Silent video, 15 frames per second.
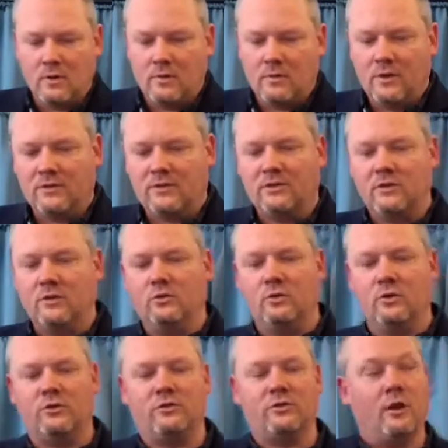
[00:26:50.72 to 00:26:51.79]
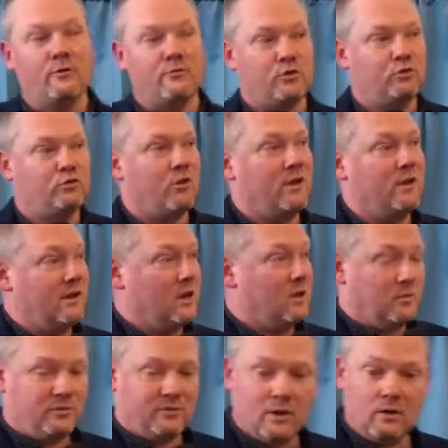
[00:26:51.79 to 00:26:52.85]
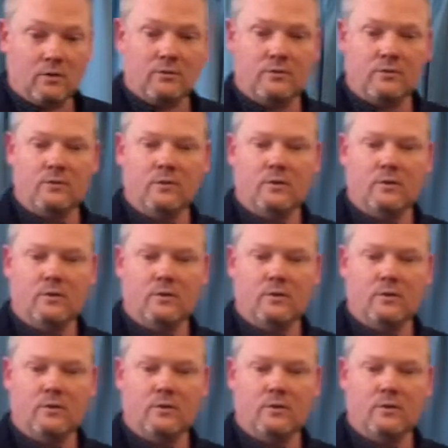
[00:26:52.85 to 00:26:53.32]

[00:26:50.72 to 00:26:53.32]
This isn't just self-restraining in himself,